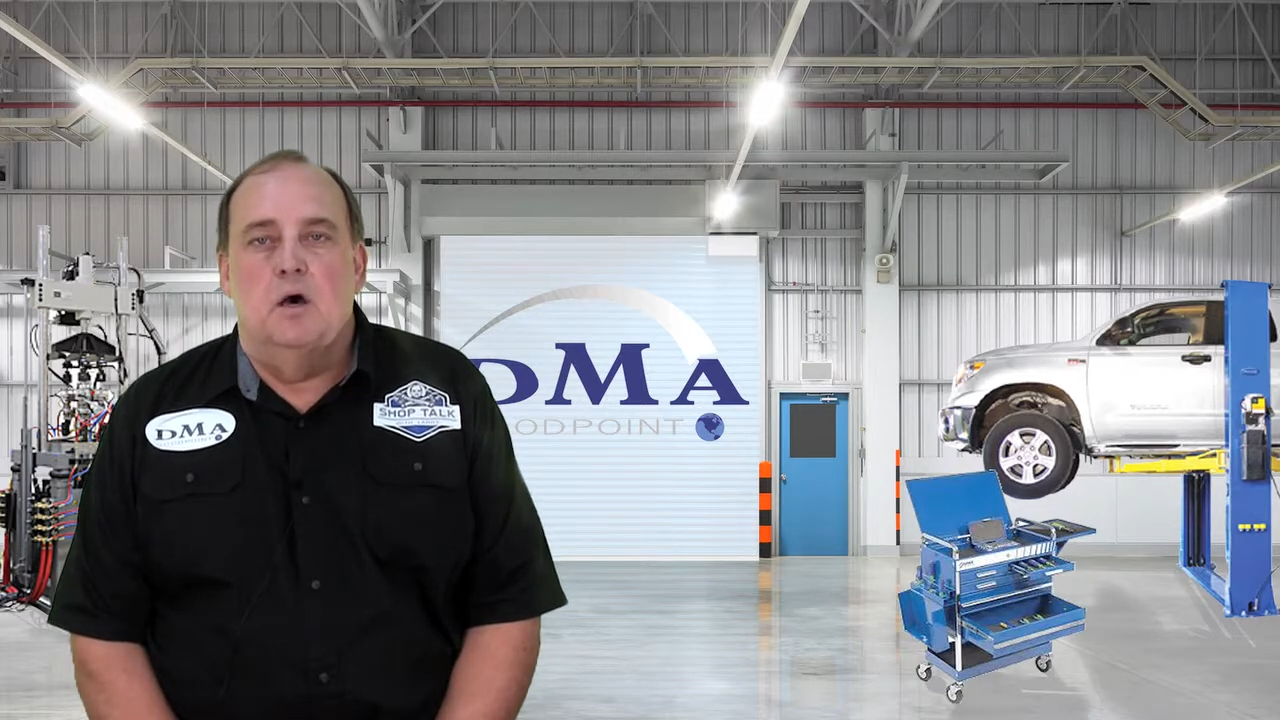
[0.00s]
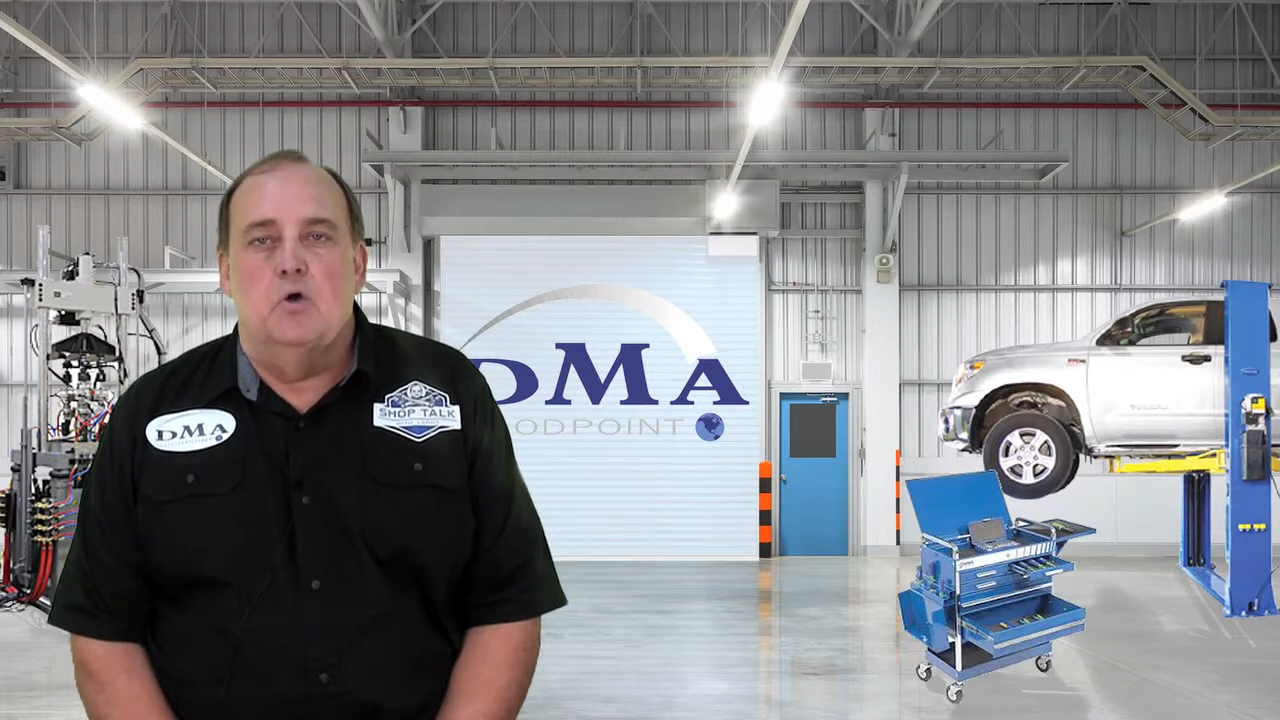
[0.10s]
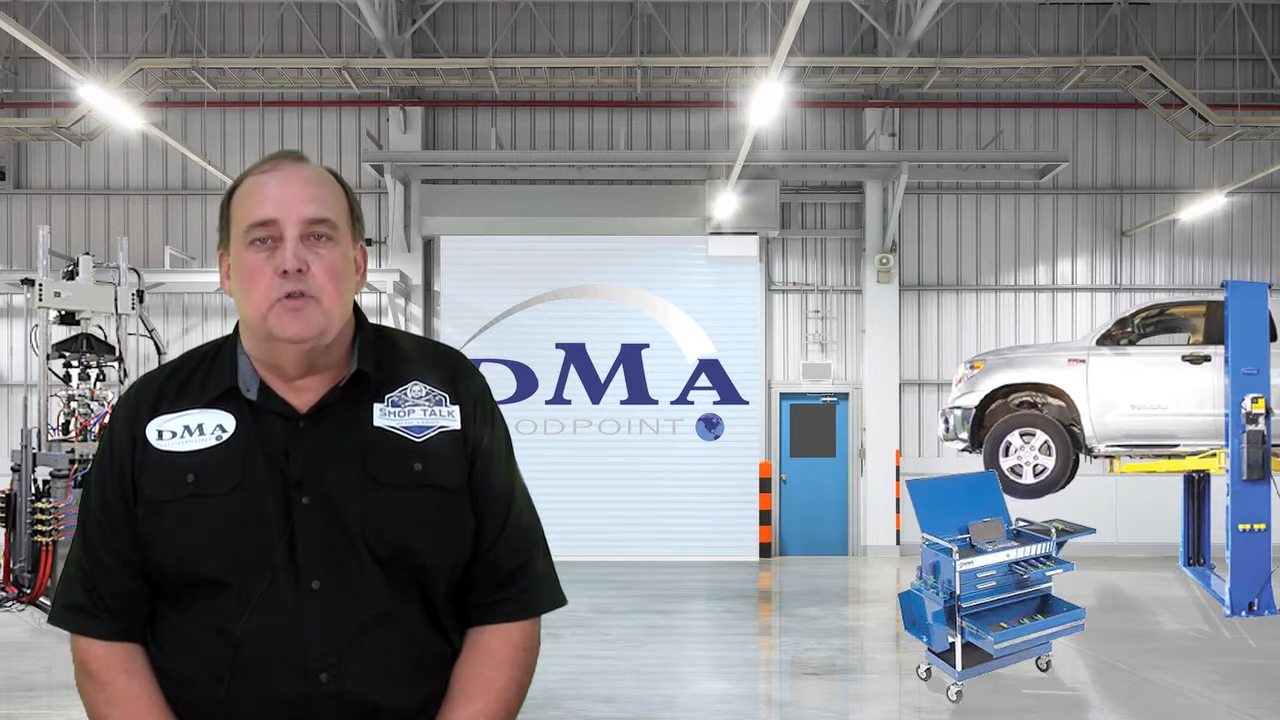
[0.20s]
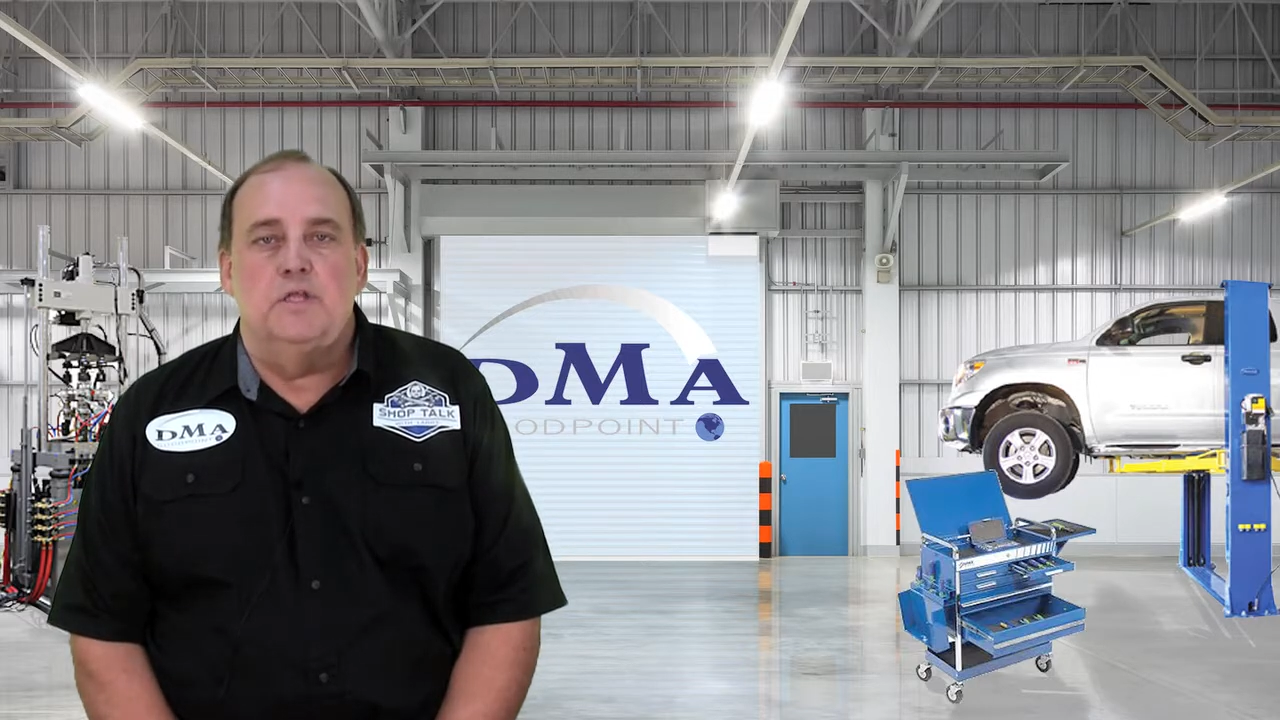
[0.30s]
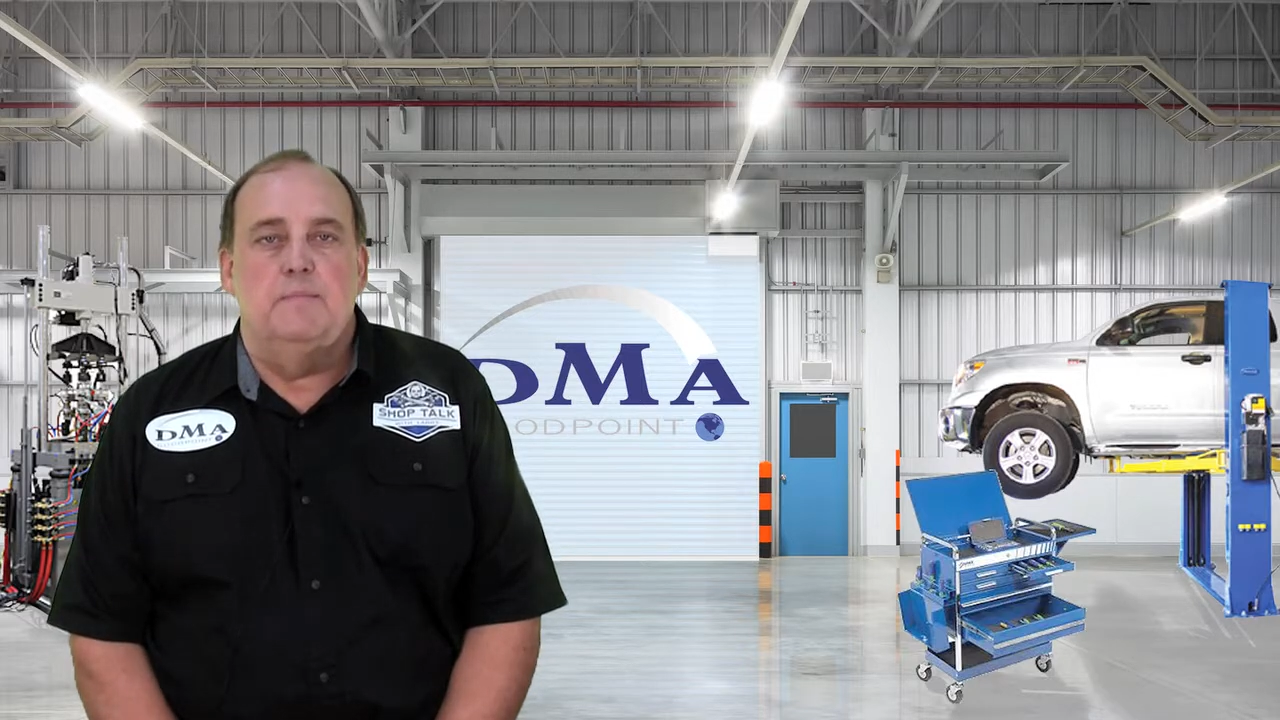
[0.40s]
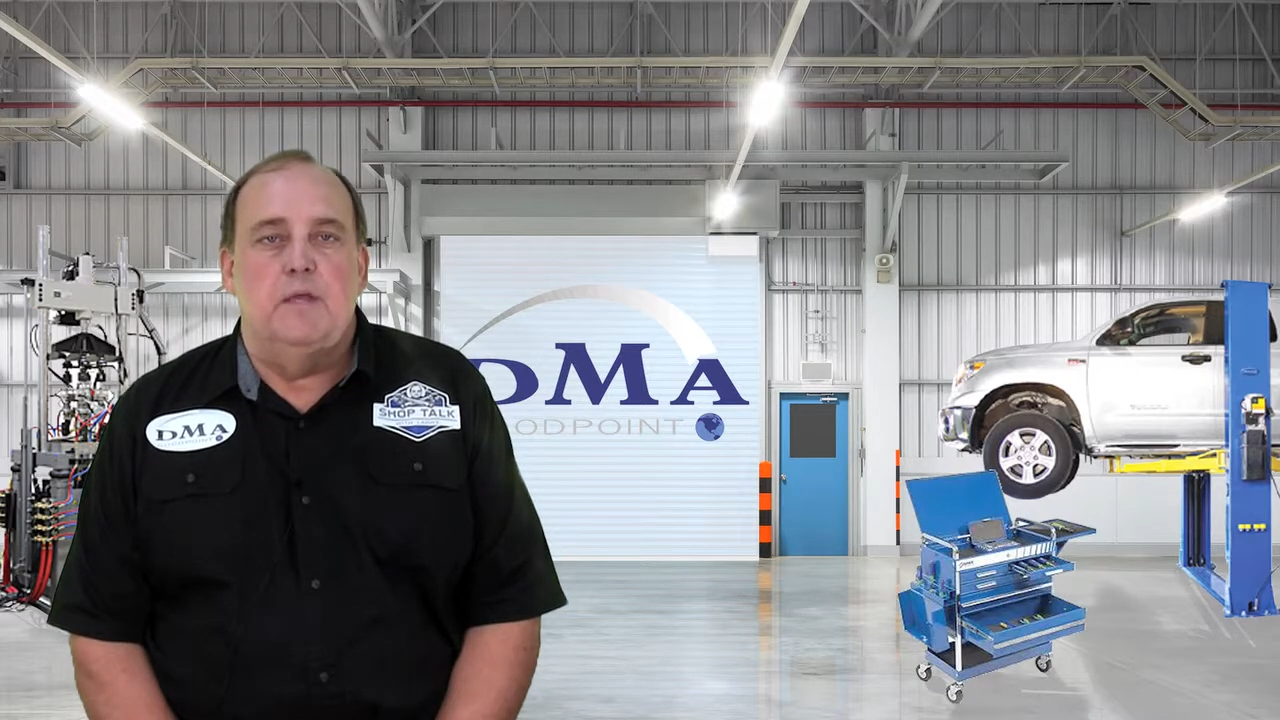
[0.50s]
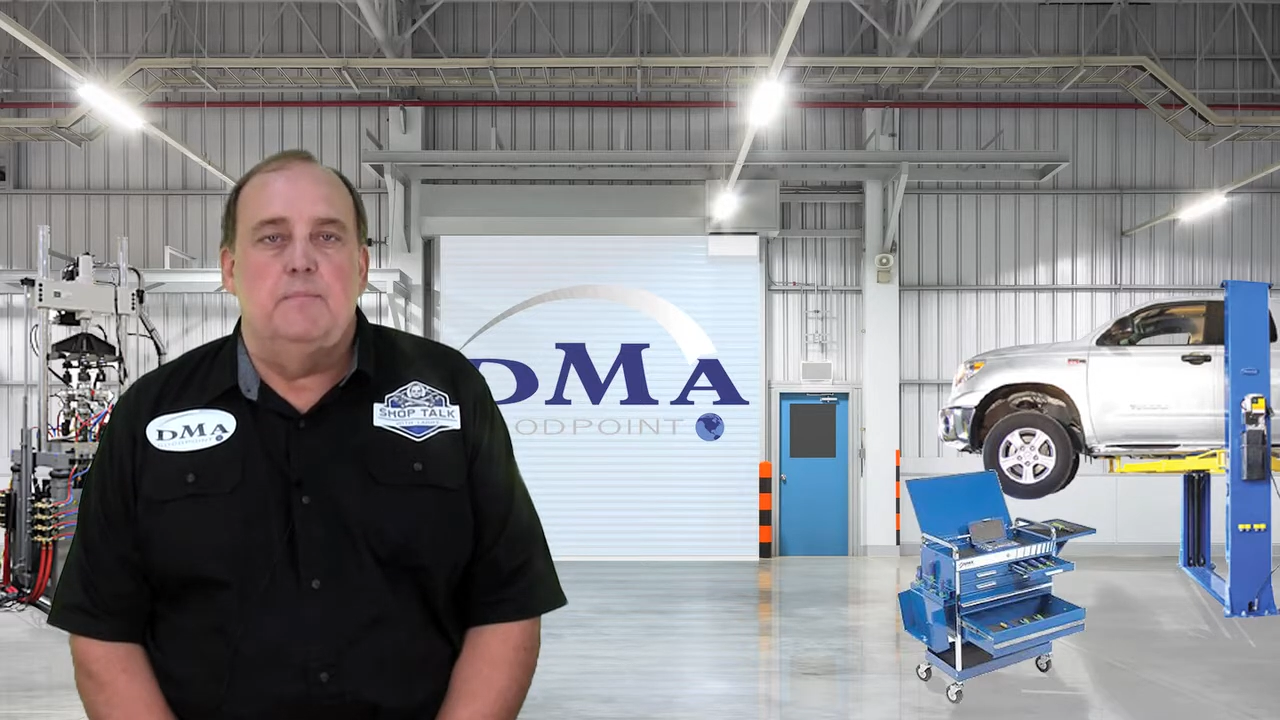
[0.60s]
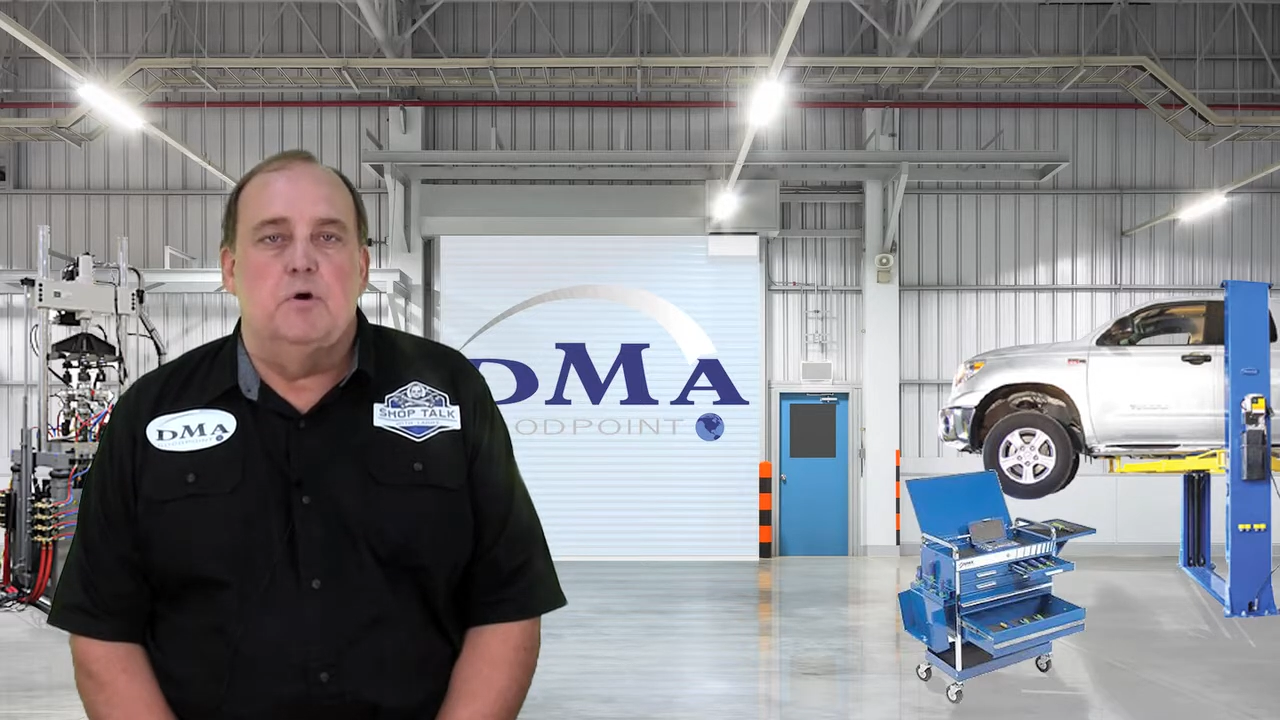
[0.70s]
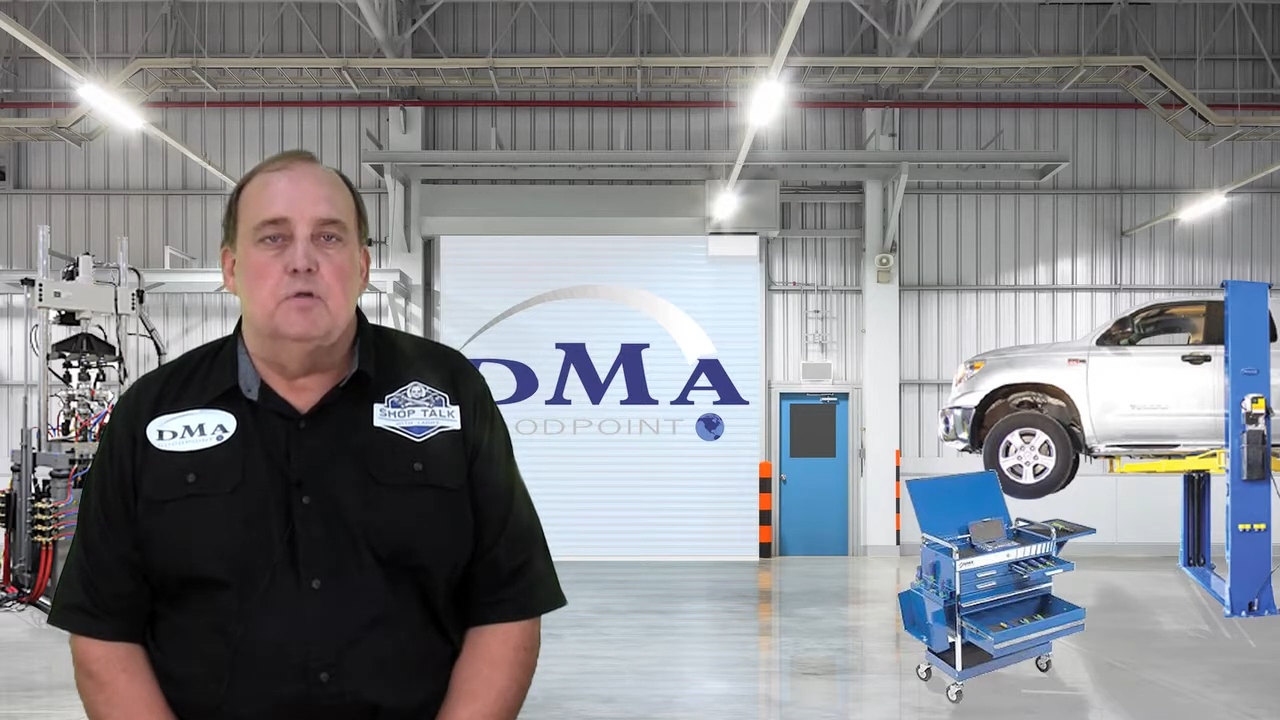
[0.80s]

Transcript: All DMA